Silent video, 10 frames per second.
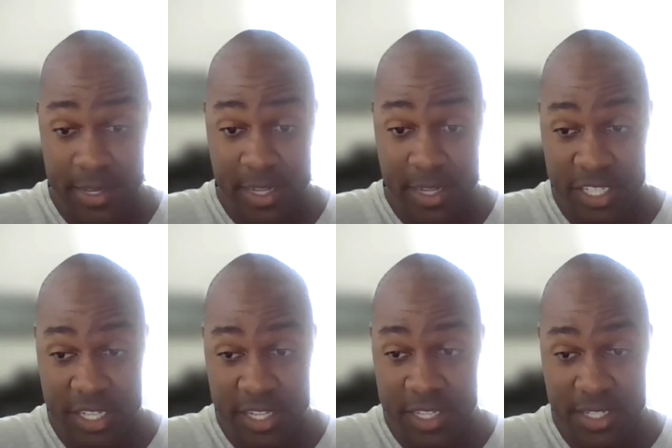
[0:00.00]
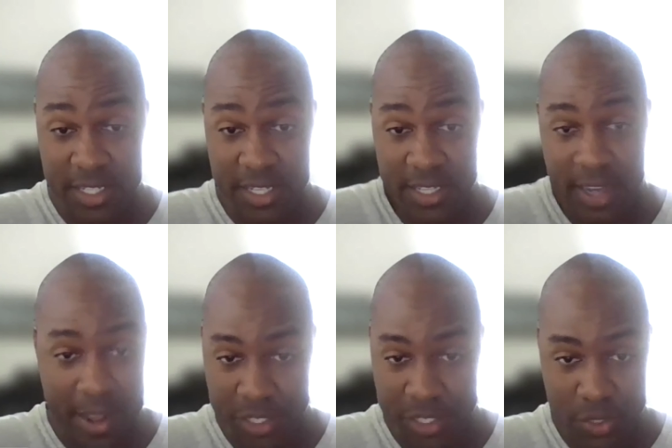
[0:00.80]
then she just sent it
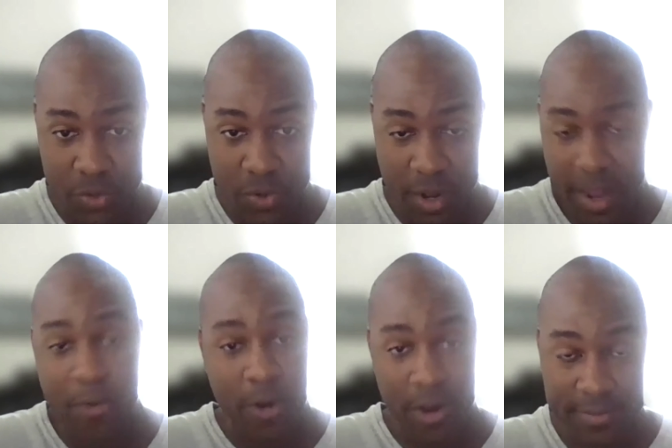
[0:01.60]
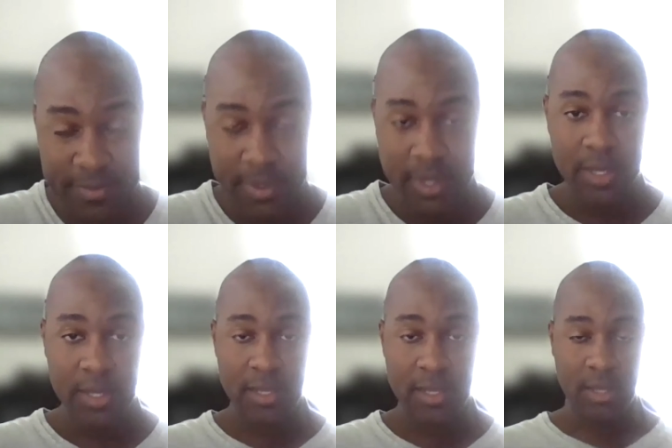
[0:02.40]
out to her network
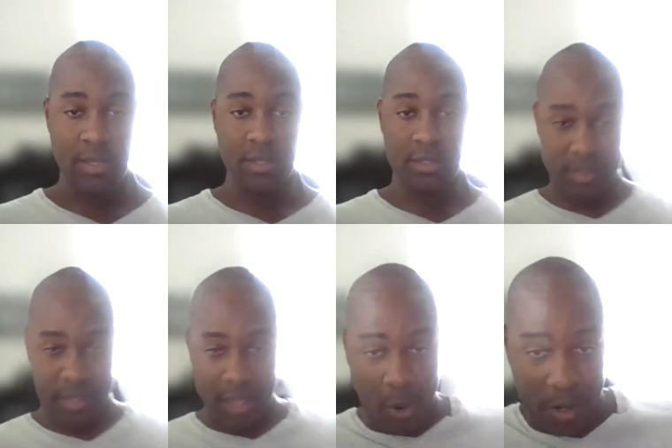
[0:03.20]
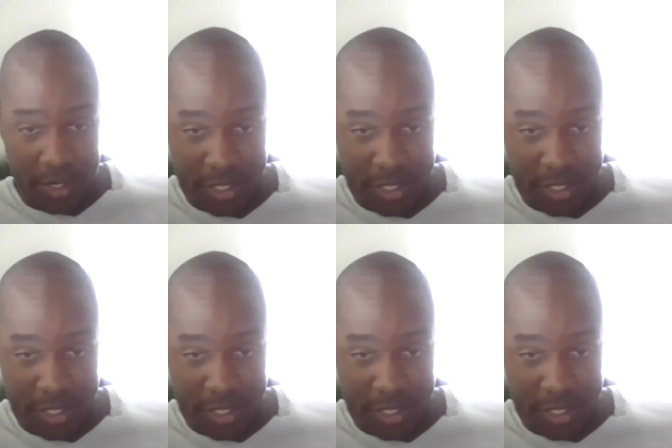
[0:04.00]
in order